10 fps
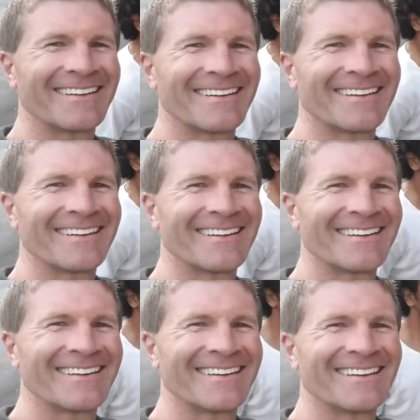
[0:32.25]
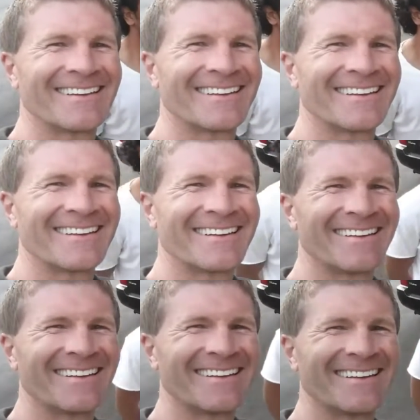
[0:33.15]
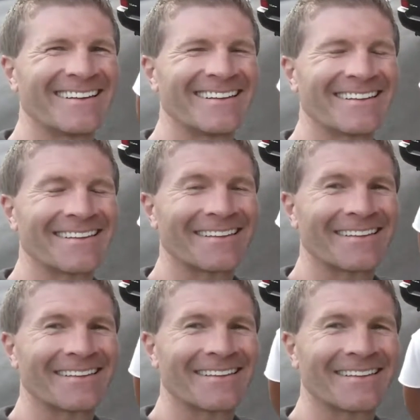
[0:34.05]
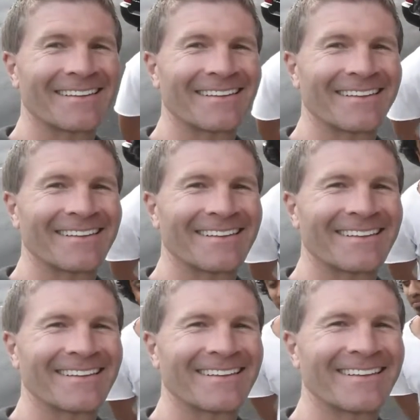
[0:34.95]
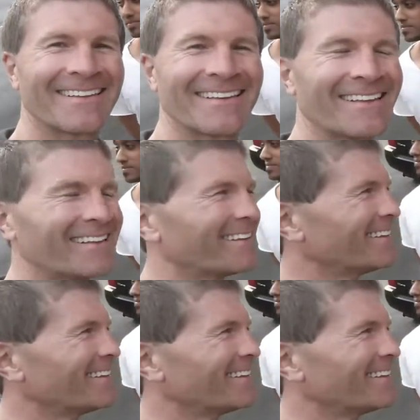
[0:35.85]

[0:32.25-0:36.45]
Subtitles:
[no speech]